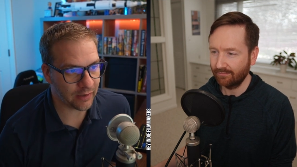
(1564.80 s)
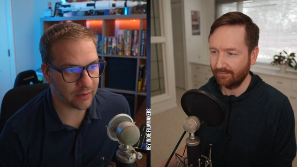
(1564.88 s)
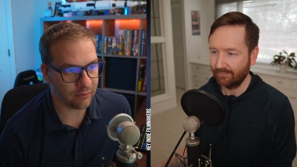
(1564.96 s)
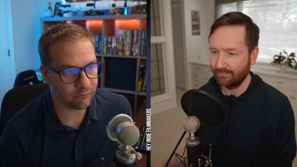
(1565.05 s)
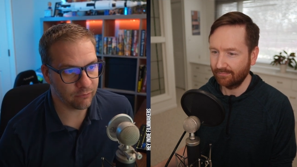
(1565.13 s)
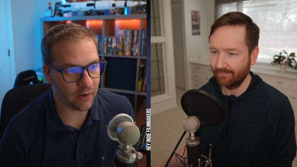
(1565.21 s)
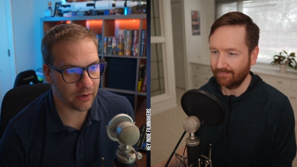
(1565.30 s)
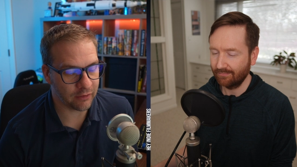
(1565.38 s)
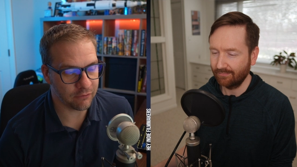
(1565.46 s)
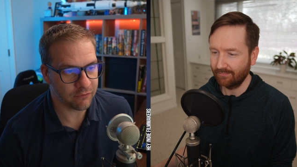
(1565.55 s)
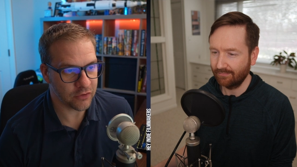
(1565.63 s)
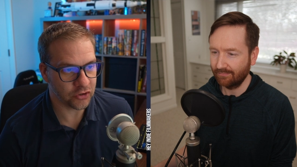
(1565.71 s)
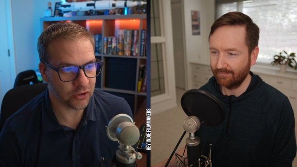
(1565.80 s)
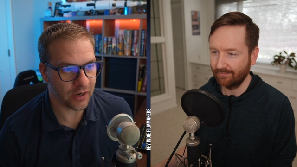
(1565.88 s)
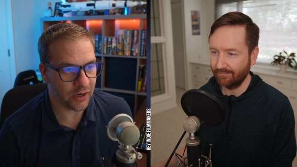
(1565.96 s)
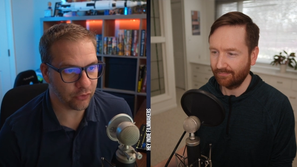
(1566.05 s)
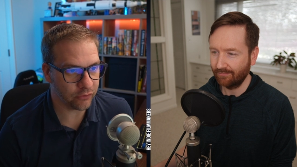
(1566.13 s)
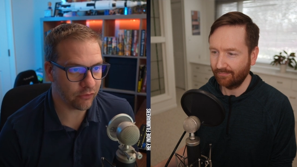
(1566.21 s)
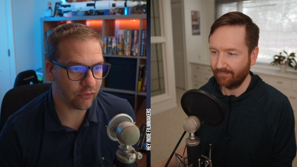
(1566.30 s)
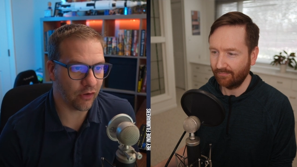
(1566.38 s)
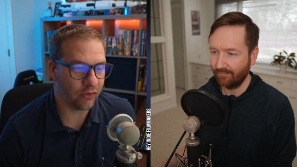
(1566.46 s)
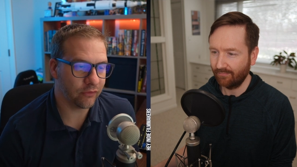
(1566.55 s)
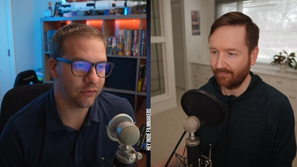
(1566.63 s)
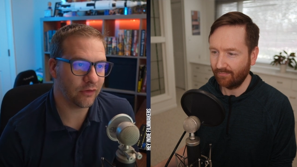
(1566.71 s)
Speaker 1: I can I can fish it out.
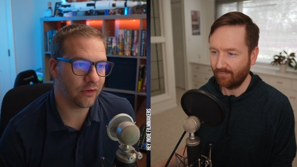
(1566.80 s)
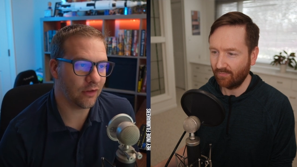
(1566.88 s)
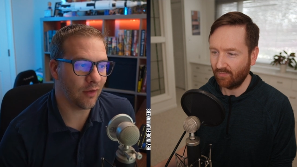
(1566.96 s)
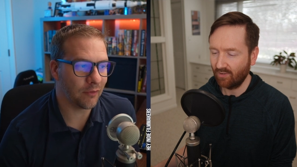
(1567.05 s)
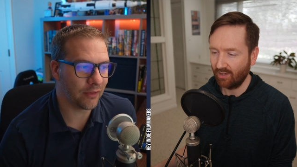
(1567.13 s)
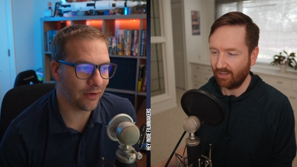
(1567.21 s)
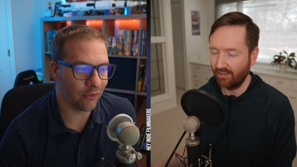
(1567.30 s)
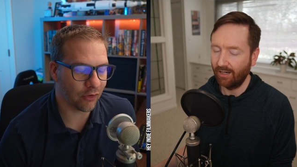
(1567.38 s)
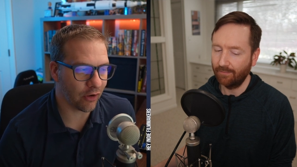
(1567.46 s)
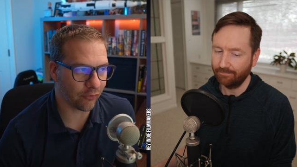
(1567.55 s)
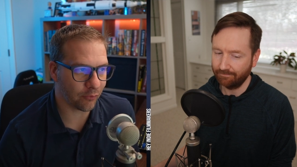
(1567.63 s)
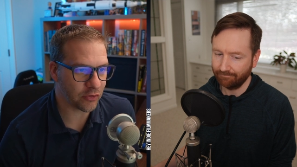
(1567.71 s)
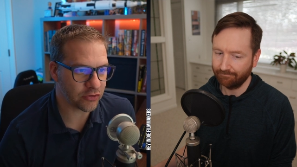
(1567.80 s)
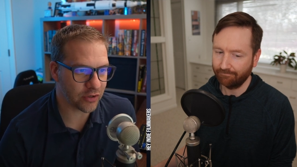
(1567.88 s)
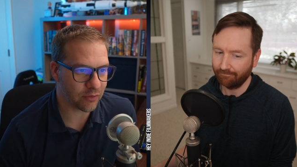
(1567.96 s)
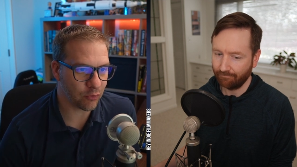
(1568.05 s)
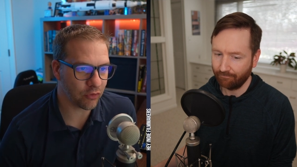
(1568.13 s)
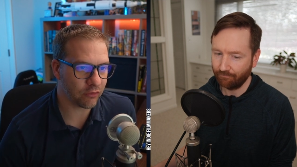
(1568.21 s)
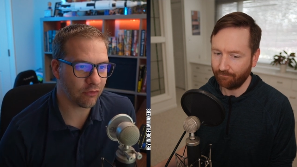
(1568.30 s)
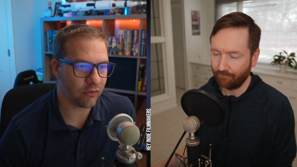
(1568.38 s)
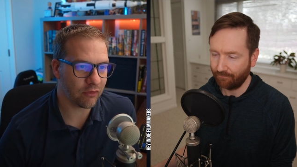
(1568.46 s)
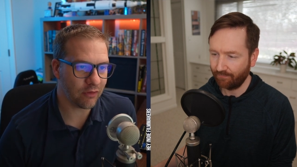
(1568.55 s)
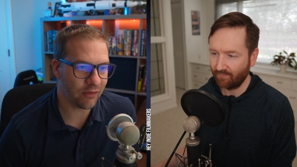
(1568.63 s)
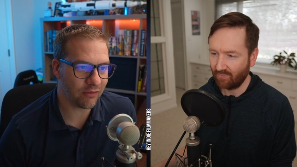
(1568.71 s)
So I mean, they don't yeah. cost much anymore.
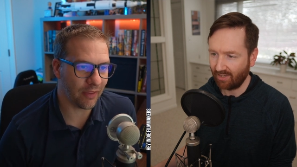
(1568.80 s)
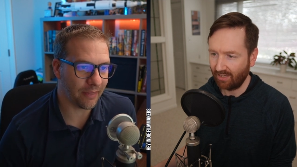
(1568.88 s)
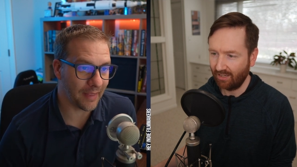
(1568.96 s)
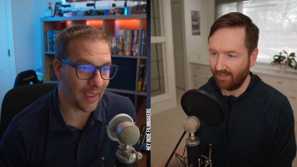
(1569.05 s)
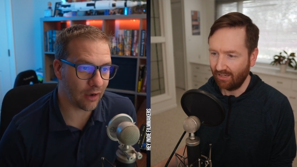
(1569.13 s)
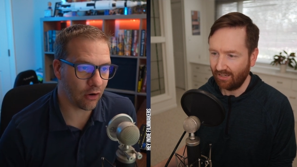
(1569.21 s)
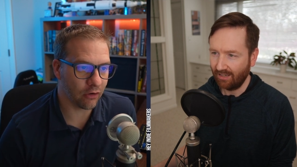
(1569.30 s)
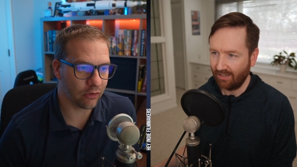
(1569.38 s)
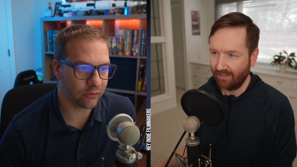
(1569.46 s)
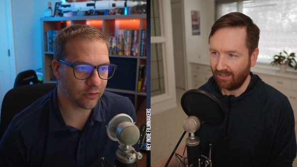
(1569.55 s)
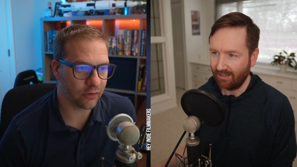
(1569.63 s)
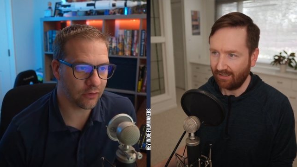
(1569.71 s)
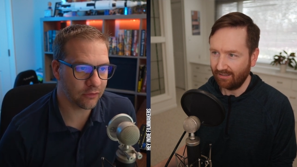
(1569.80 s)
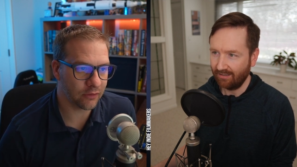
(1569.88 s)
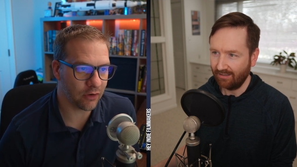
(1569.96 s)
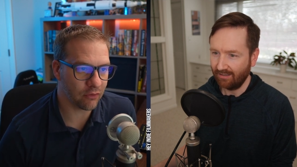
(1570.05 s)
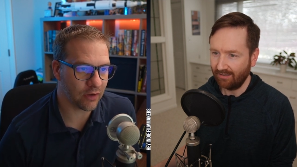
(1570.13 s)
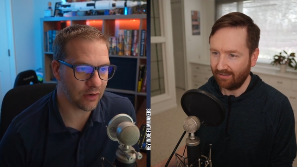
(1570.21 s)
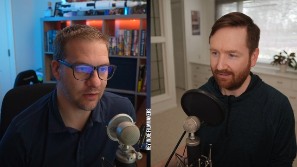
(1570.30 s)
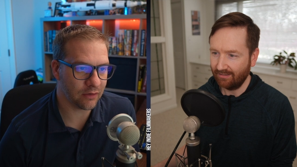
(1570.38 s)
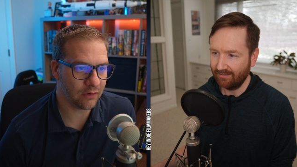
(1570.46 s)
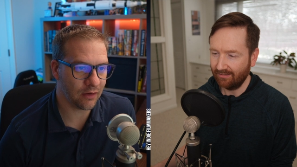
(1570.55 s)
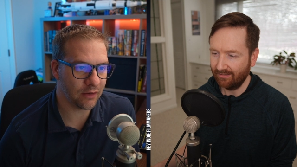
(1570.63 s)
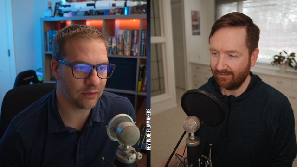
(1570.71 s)
So it's not that hard to, to go get
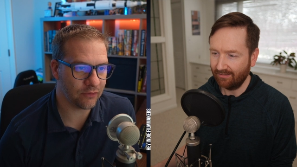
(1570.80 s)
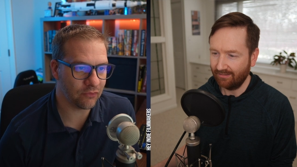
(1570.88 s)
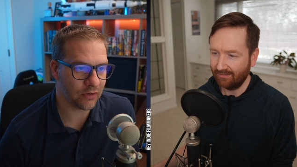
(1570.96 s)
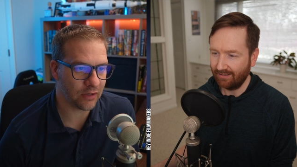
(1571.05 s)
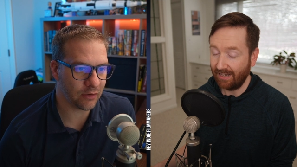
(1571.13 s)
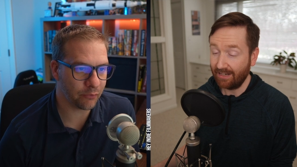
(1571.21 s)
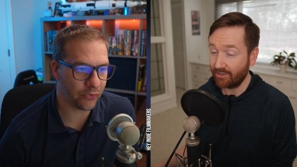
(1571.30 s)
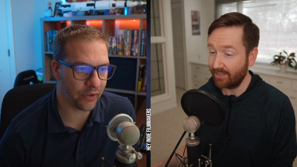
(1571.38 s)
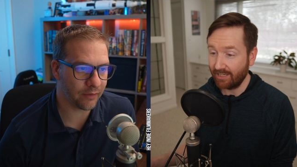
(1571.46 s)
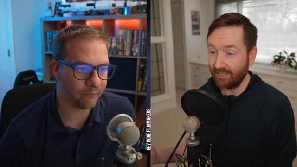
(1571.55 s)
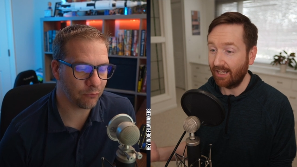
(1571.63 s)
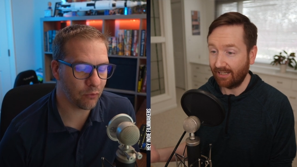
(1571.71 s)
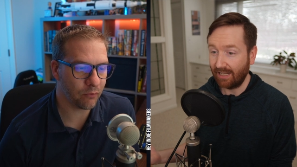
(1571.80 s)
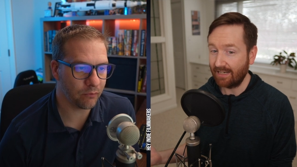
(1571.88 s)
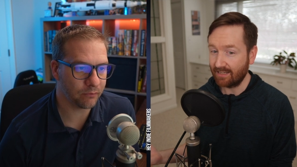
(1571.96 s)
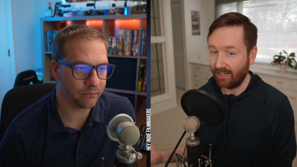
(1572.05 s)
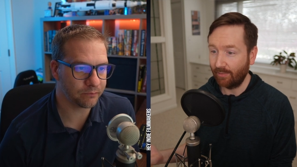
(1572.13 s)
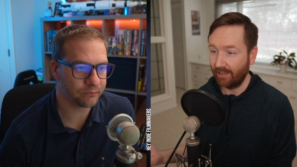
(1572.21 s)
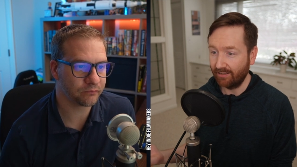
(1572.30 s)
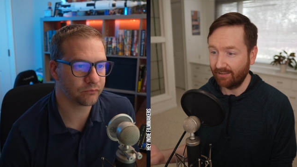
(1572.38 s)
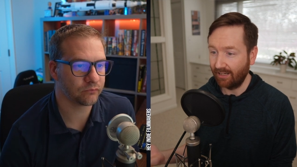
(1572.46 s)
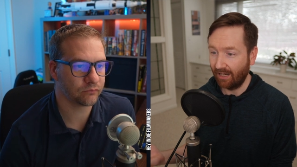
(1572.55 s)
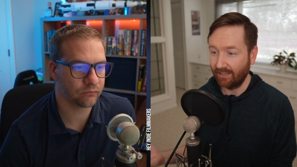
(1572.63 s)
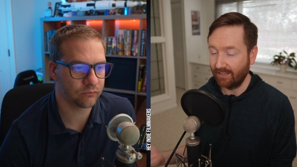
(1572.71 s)
a, a
Speaker 2: DVD. I actually play. did that last time. I
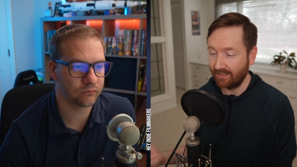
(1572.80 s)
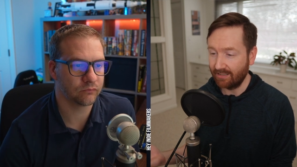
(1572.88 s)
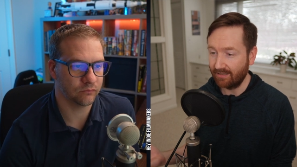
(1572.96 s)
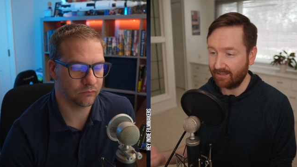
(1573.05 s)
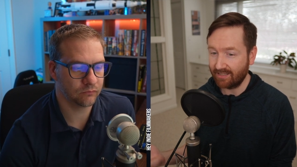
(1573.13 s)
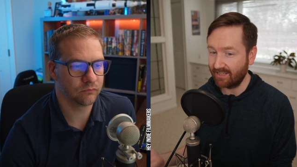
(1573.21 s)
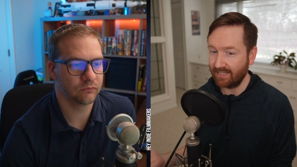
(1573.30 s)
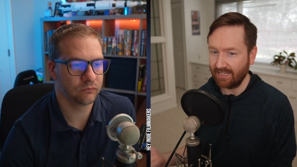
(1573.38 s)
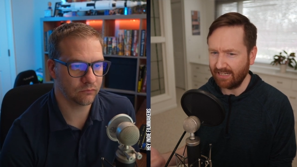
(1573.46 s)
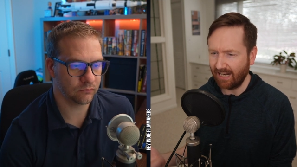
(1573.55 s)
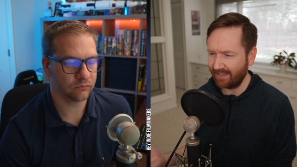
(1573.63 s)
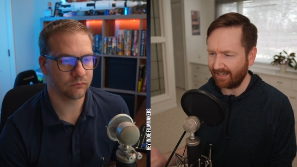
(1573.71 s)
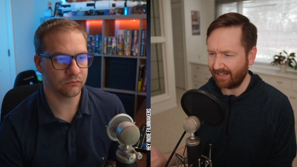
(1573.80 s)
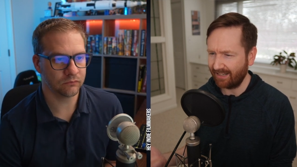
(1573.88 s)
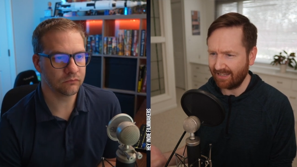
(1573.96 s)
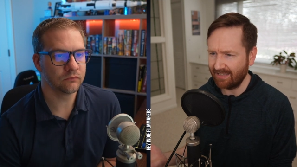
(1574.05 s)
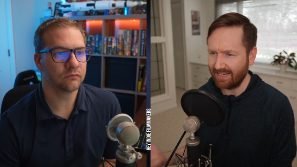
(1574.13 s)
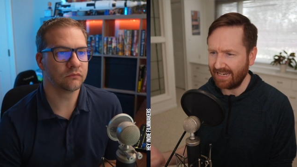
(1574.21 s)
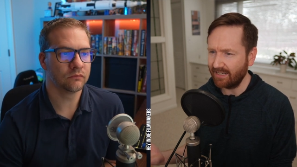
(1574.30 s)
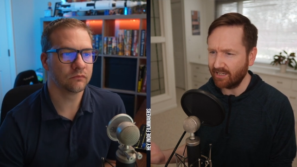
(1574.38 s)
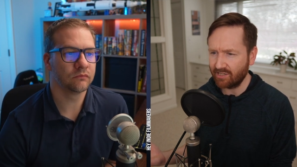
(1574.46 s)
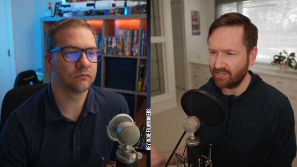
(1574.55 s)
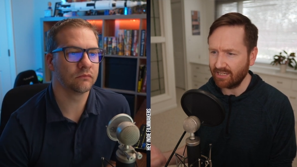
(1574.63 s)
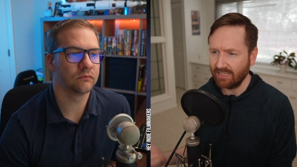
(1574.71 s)
got a CD. I think I got a
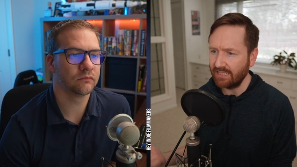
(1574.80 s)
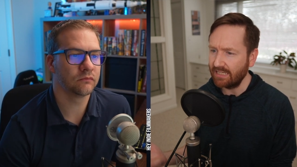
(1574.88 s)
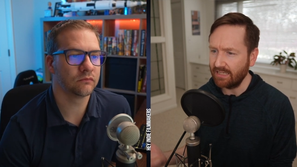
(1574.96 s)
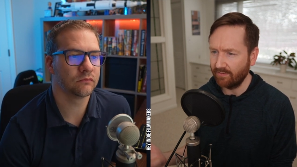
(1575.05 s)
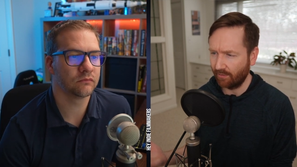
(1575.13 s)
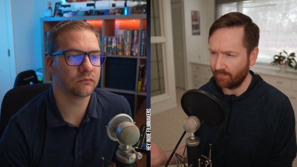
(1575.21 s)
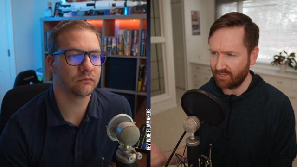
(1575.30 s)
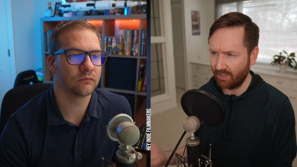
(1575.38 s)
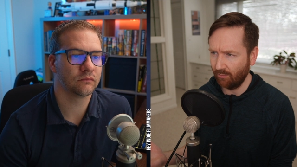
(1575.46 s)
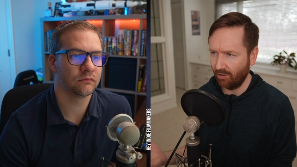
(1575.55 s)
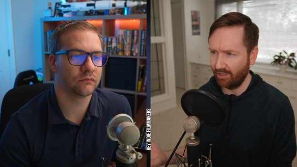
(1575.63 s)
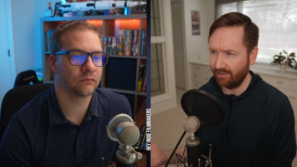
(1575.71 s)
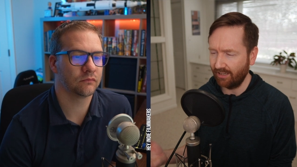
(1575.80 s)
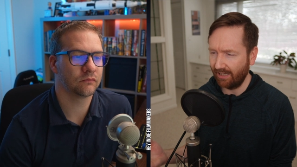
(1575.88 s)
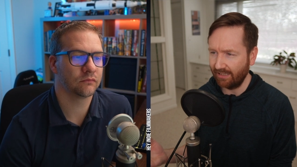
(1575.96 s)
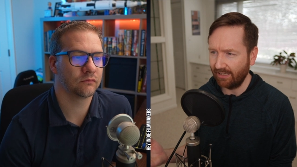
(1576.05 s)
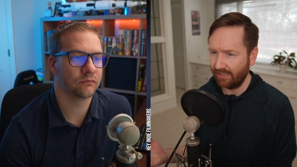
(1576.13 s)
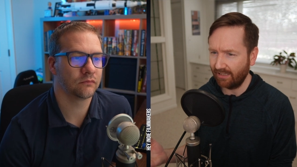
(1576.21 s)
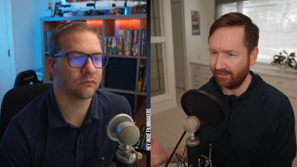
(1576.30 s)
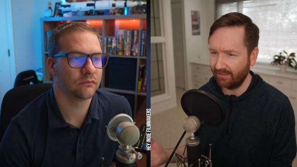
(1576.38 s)
data CD from someone, and it